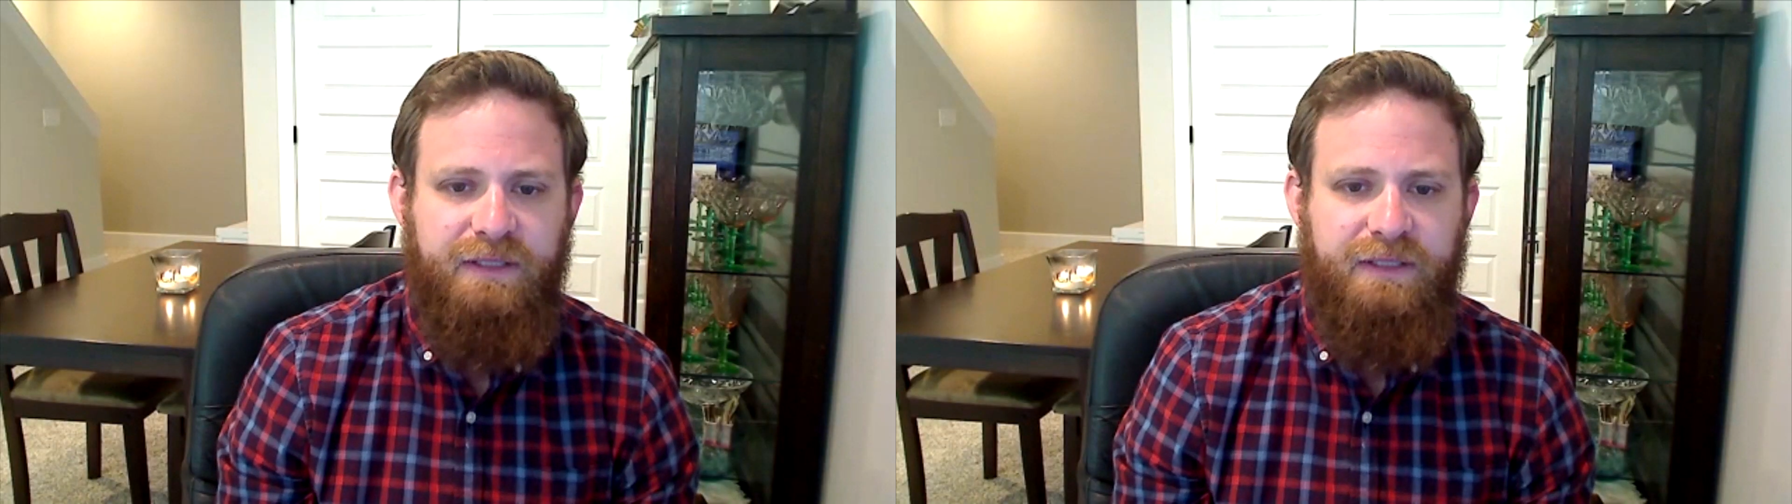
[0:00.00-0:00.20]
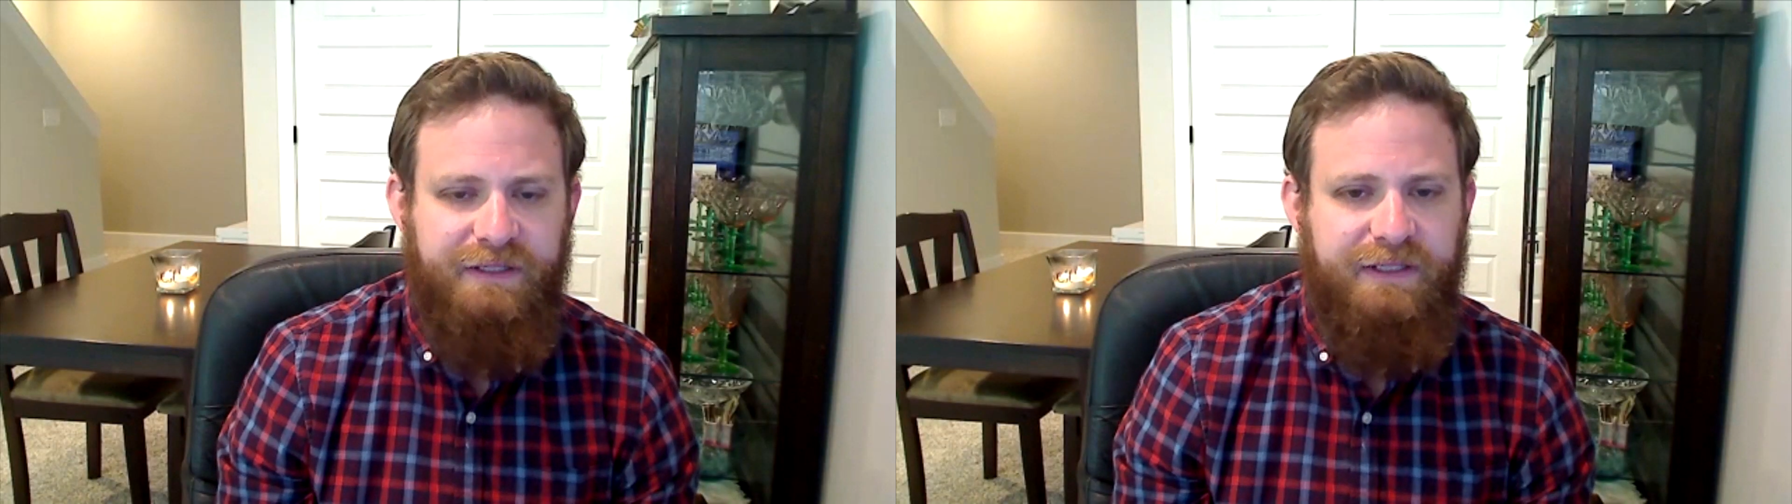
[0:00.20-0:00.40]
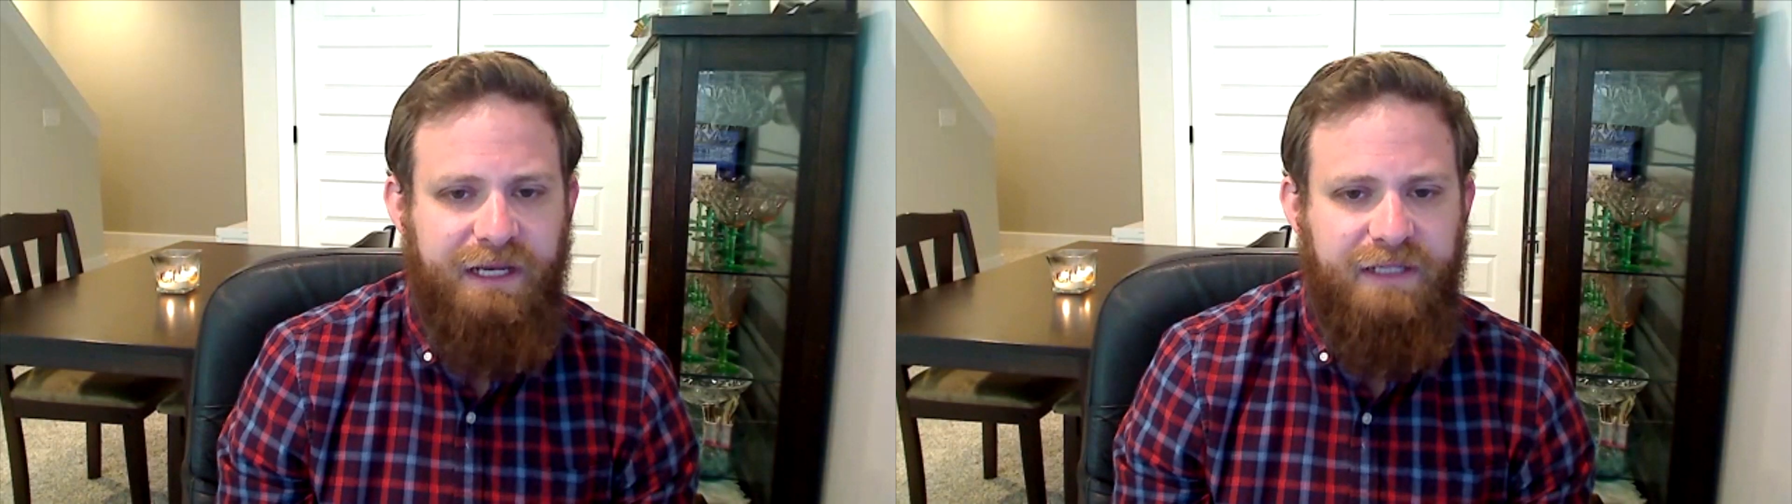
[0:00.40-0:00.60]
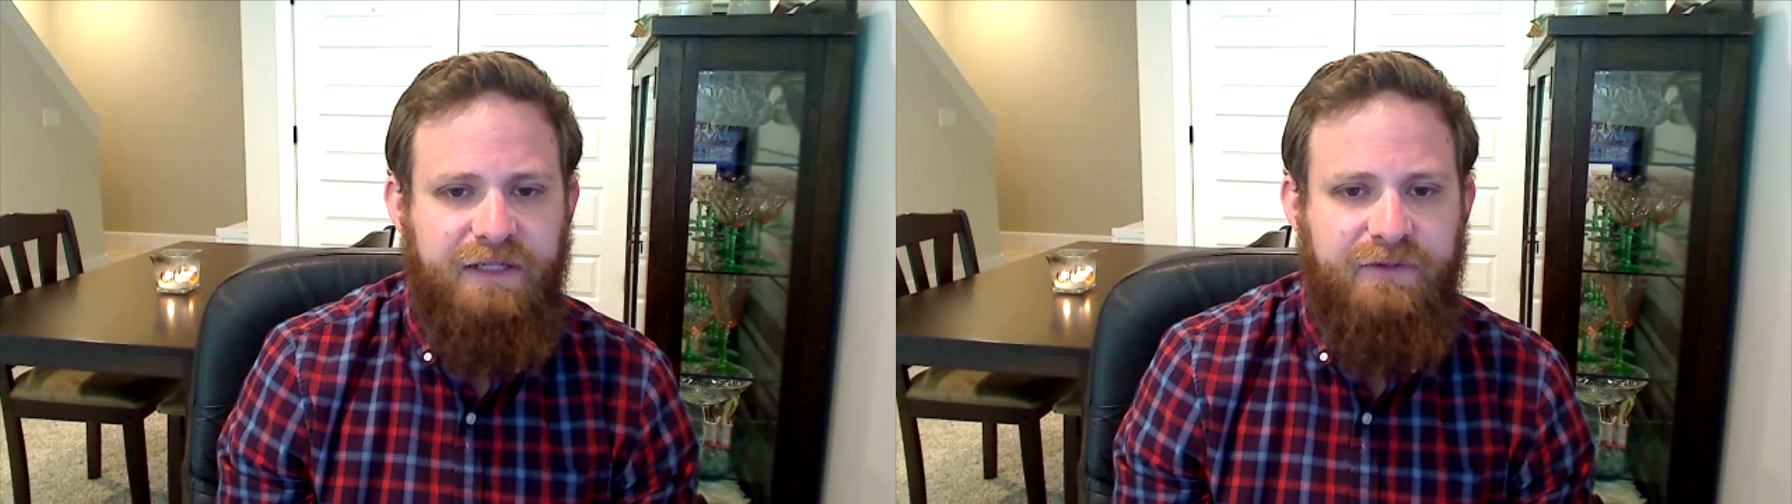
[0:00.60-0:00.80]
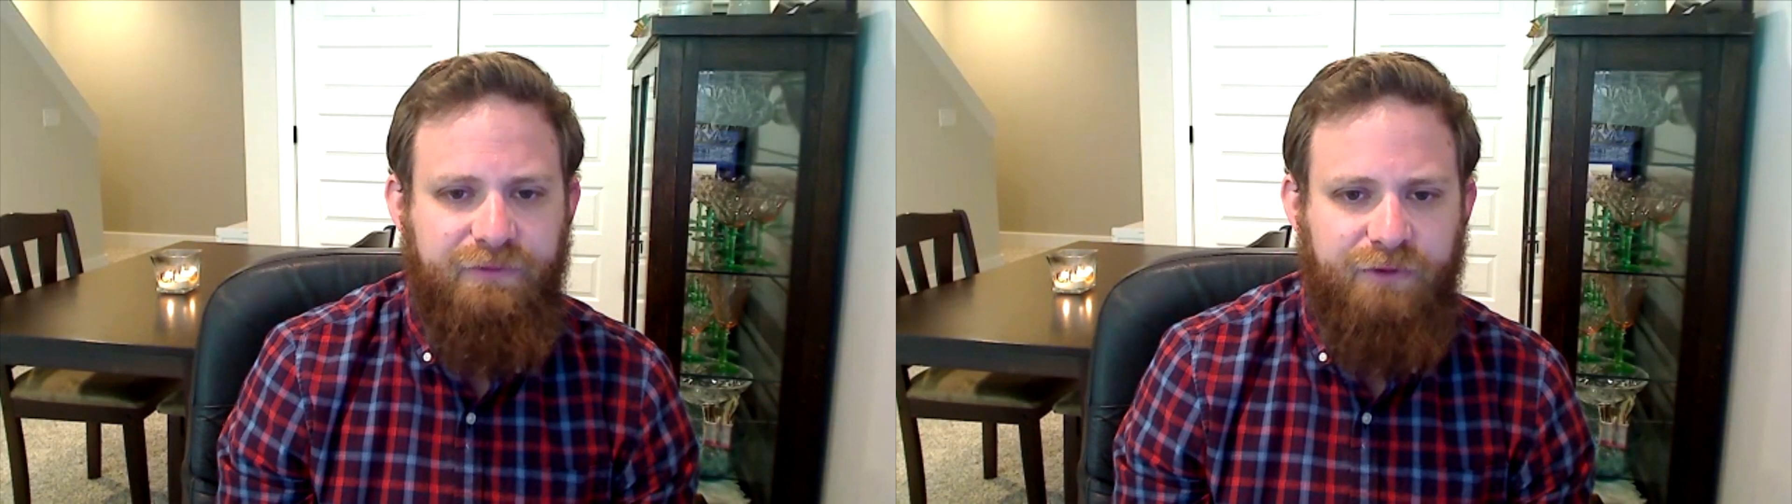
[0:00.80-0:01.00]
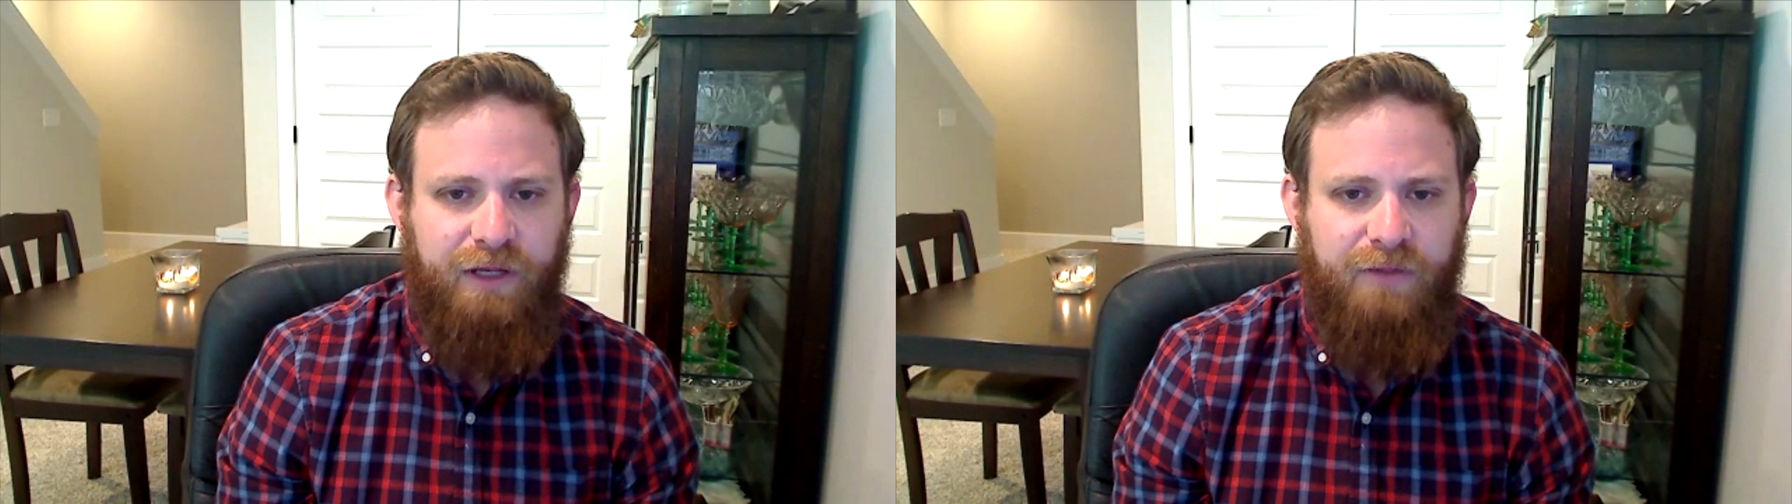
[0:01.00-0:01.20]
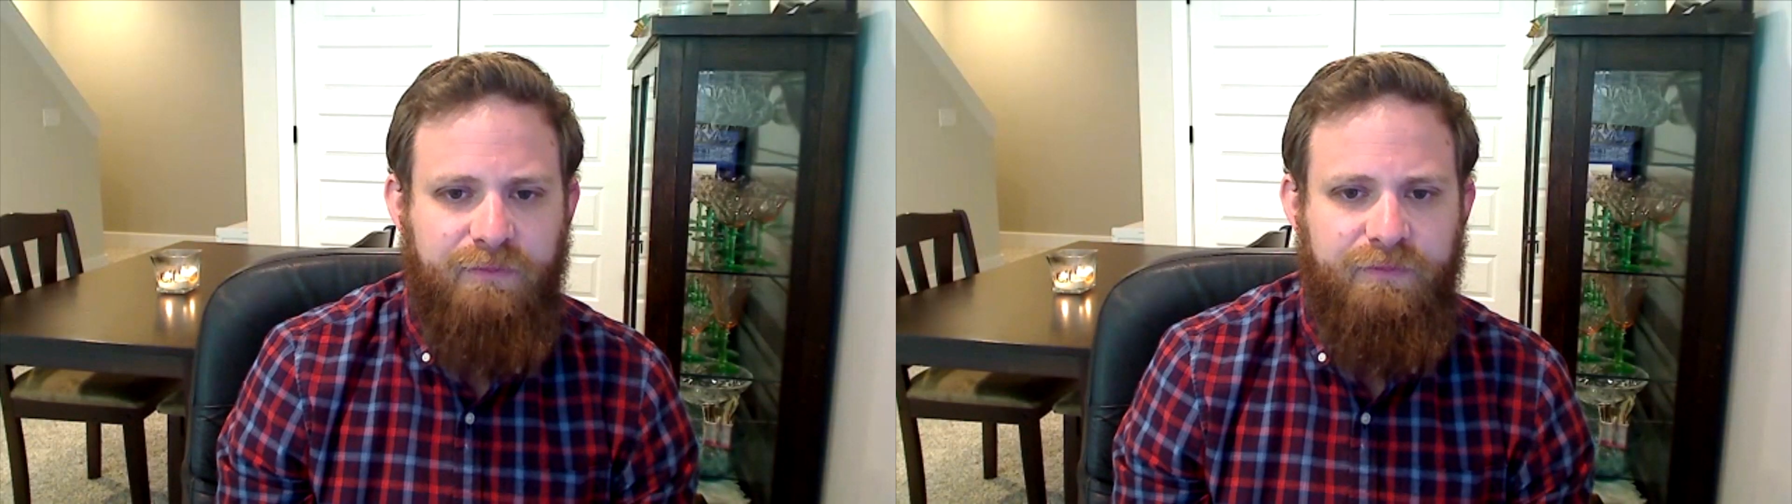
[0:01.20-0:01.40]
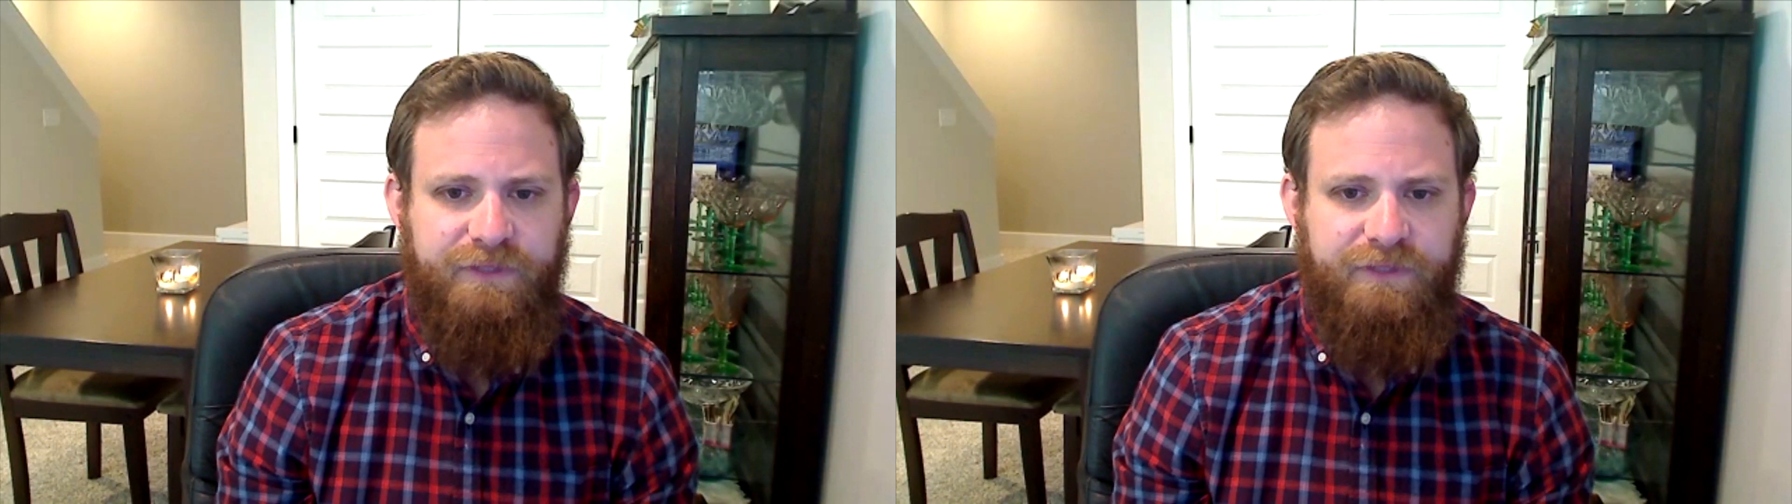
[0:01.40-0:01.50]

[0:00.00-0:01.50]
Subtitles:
disconnected from